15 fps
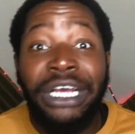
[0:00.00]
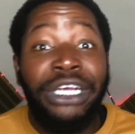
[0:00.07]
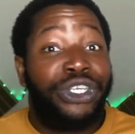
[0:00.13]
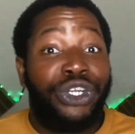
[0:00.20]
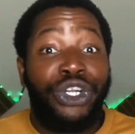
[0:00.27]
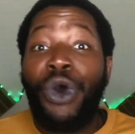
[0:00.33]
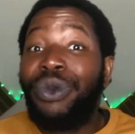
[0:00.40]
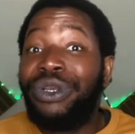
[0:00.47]
So
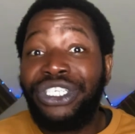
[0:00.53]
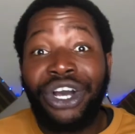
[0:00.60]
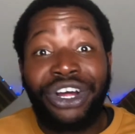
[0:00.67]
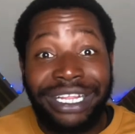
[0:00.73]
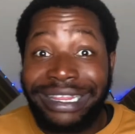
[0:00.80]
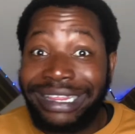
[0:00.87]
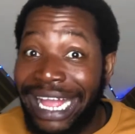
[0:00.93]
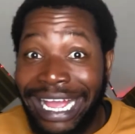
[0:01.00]
now he's
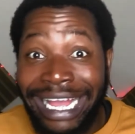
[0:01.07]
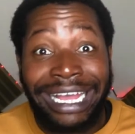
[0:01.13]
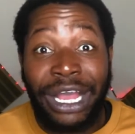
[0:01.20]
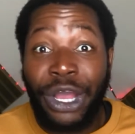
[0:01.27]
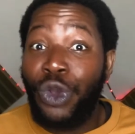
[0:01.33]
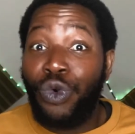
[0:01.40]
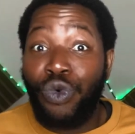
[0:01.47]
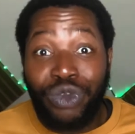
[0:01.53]
gonna think
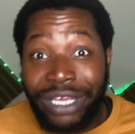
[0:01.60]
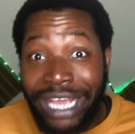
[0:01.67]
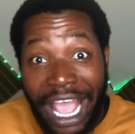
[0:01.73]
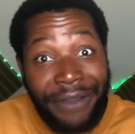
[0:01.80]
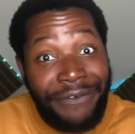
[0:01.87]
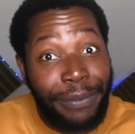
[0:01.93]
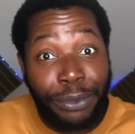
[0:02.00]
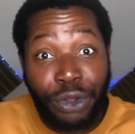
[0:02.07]
we
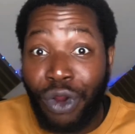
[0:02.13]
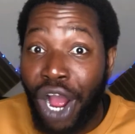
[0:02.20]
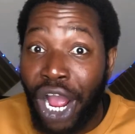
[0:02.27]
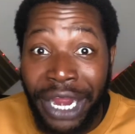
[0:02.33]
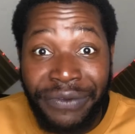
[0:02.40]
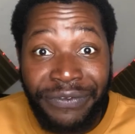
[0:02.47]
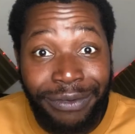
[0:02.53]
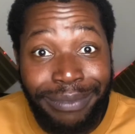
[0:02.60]
gave him the wrong
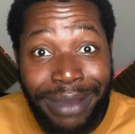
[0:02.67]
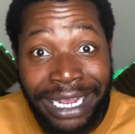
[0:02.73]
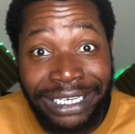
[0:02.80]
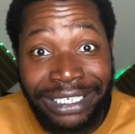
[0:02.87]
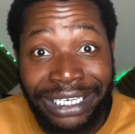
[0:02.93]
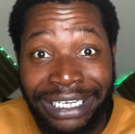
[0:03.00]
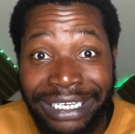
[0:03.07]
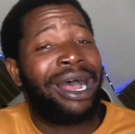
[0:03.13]

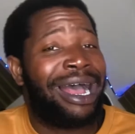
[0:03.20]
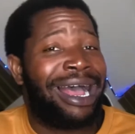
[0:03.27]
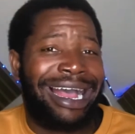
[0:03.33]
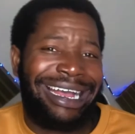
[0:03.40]
information.